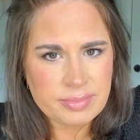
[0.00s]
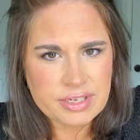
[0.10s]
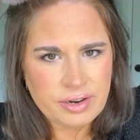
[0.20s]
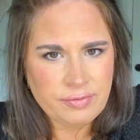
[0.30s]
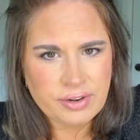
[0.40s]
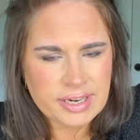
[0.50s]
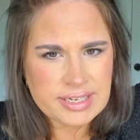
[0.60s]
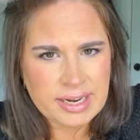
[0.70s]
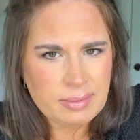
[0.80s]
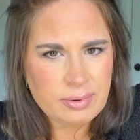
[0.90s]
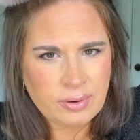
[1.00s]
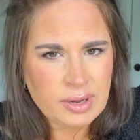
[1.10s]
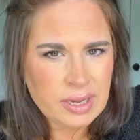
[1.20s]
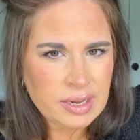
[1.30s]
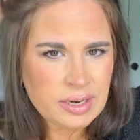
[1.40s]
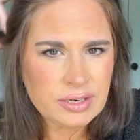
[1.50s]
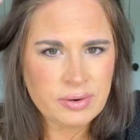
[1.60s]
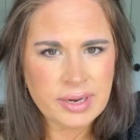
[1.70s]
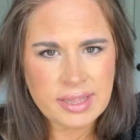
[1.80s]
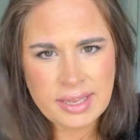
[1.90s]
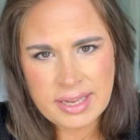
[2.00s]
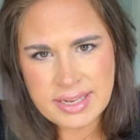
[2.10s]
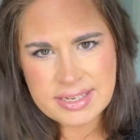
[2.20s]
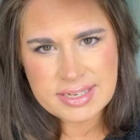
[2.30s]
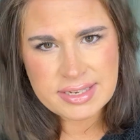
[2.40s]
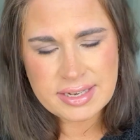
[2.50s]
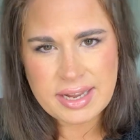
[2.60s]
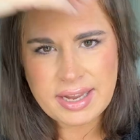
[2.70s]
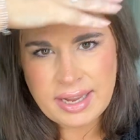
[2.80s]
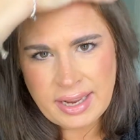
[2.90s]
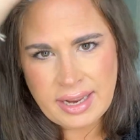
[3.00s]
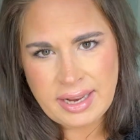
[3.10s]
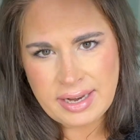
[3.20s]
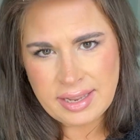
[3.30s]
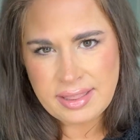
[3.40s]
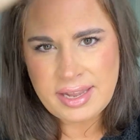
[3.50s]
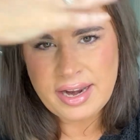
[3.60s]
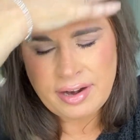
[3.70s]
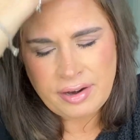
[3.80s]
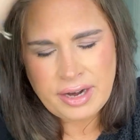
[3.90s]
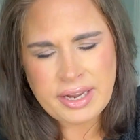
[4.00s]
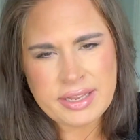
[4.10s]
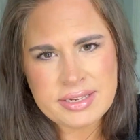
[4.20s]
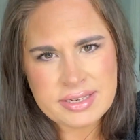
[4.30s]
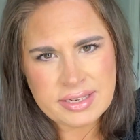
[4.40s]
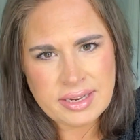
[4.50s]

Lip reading: So for example, doing this in the areas